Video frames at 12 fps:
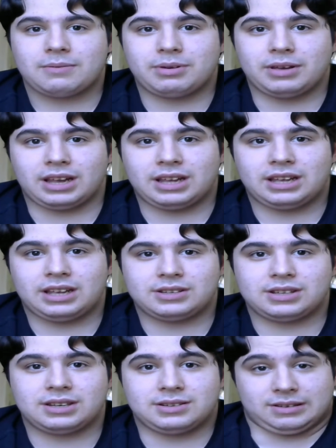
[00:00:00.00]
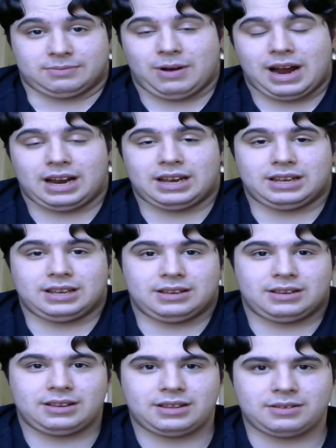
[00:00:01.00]
being he's part
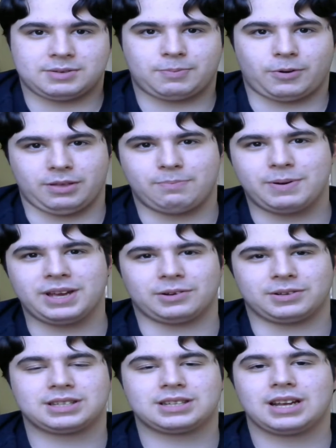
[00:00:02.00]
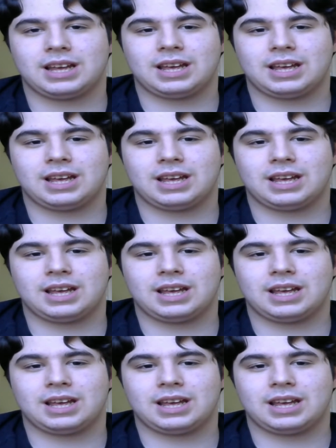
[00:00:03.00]
of the Beatles,